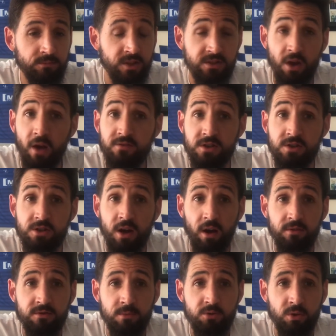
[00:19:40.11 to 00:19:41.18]
Deserves his
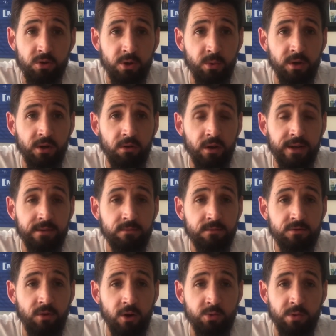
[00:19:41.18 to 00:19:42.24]
chance, I'm sure you would agree,
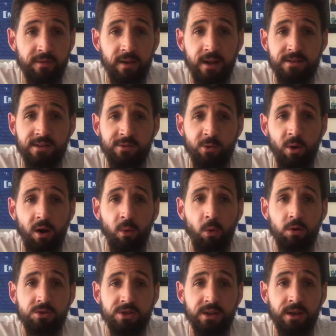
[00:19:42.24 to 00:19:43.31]
Shrewsbury fans, if you are
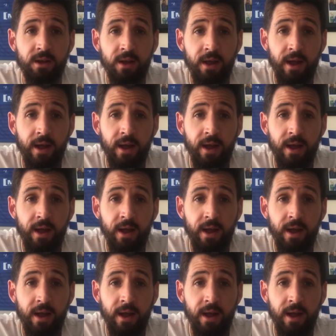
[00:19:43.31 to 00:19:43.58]
watching.